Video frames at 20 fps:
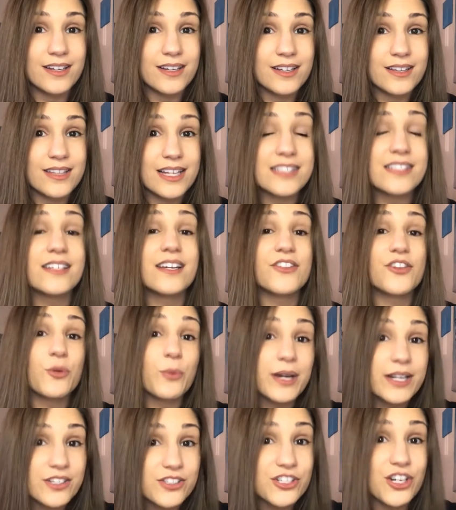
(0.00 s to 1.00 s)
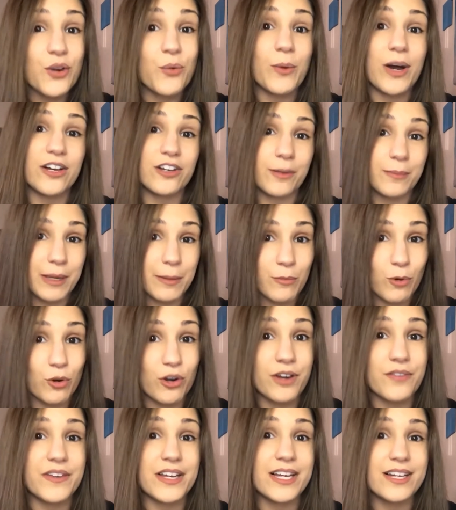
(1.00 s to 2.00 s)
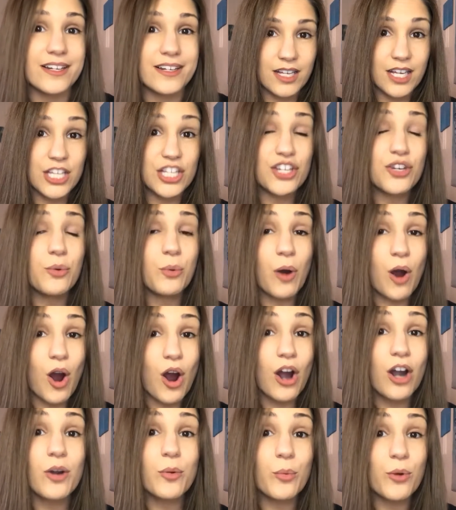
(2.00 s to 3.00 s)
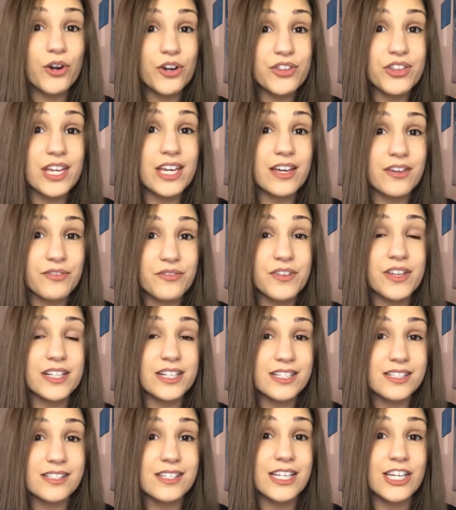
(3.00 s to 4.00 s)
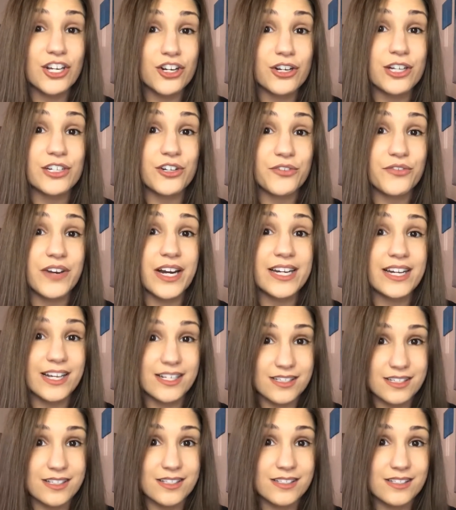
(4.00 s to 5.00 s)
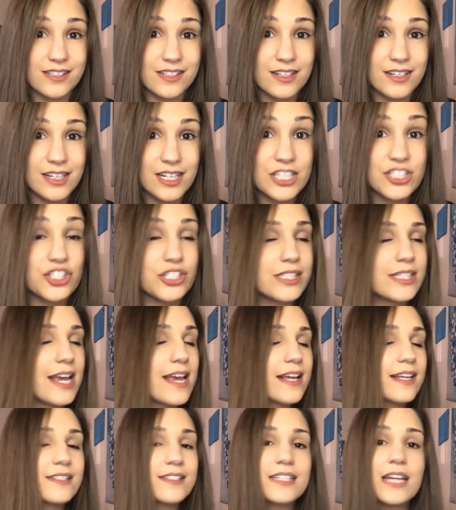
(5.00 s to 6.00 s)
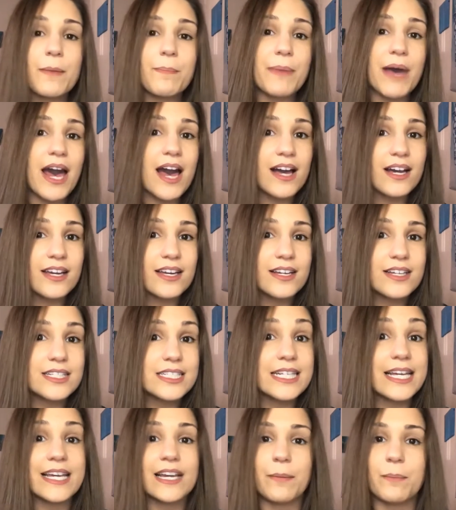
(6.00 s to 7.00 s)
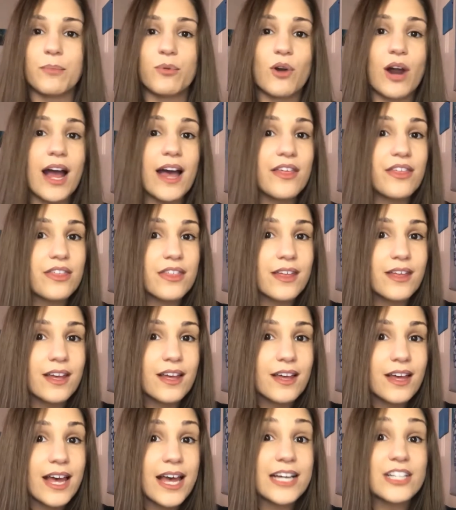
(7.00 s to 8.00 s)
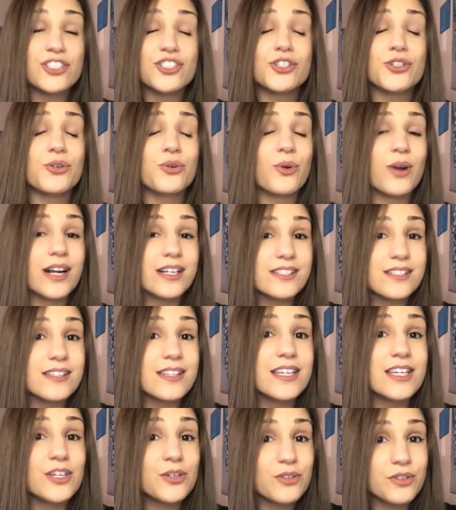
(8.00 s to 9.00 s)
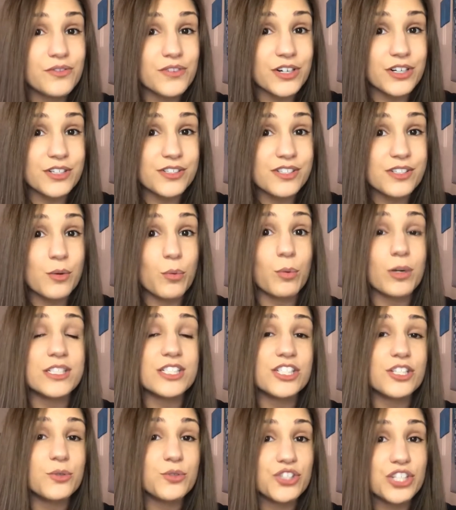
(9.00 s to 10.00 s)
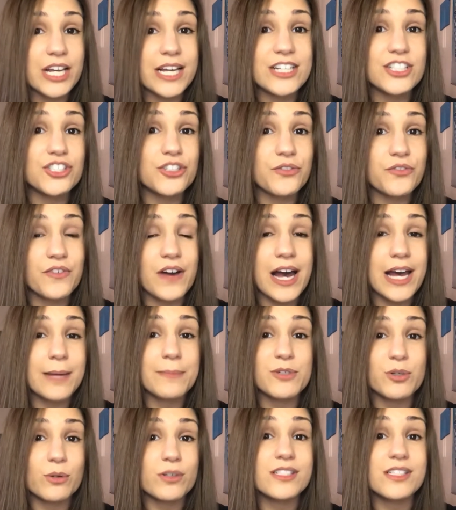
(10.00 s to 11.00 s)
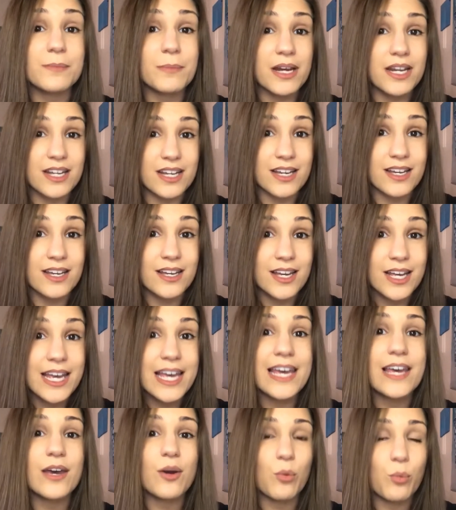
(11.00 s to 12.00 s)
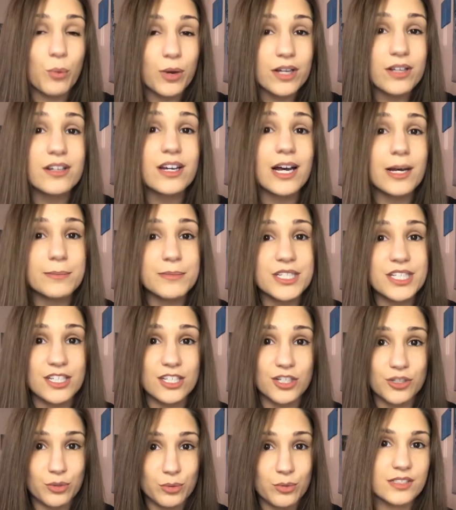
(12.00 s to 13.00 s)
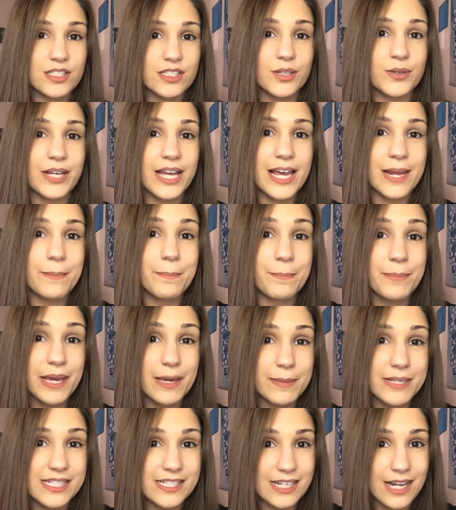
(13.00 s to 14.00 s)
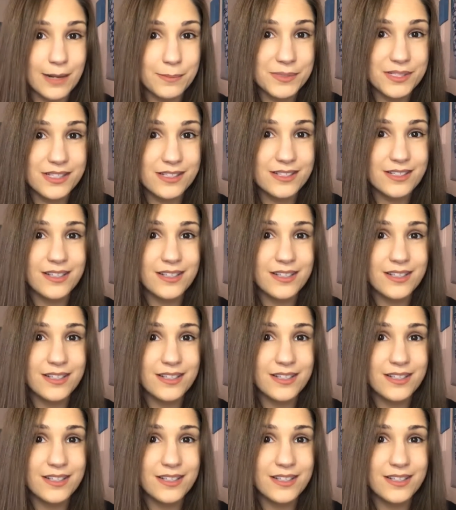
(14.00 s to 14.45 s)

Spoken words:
That's another way to start welcoming more of it. You are worthy of feeling secure in your finances. Just take a step back, take a breath, and trust the universe. Once you change your vibe towards money, it will come to you. So again, baby steps.